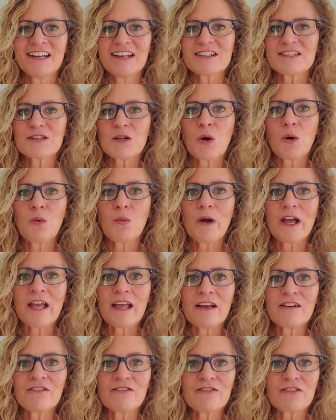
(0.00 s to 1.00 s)
So a way
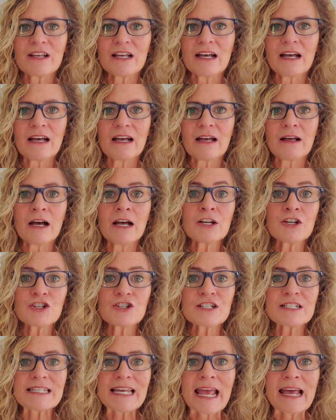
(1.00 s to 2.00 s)
of
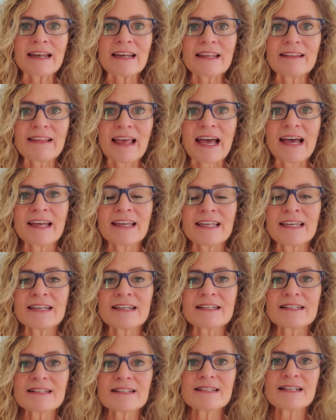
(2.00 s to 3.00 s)
understanding that
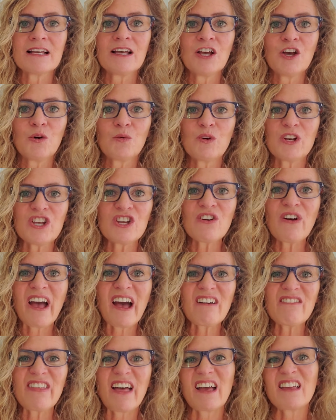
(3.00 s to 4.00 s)
is when you
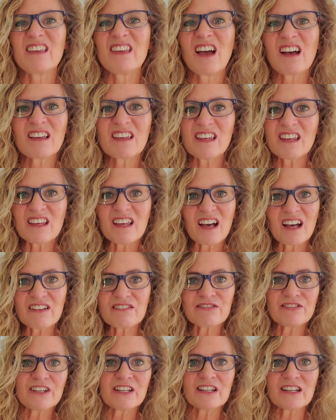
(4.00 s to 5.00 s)
have that yucky gut
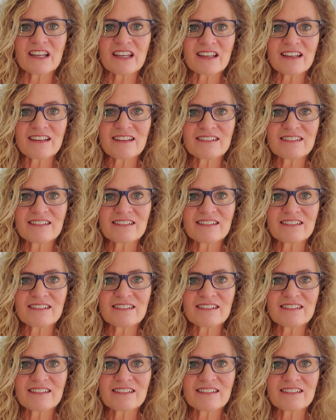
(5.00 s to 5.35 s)
feeling,